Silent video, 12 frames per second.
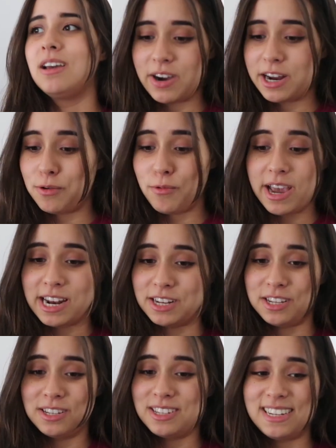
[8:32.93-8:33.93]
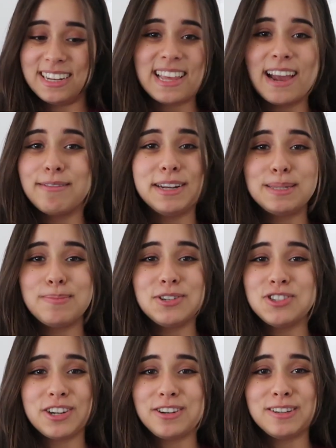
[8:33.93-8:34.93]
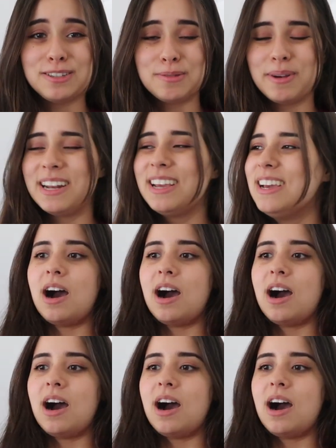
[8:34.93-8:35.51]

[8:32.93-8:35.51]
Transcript: find a way to stick that red sponge on your instrument.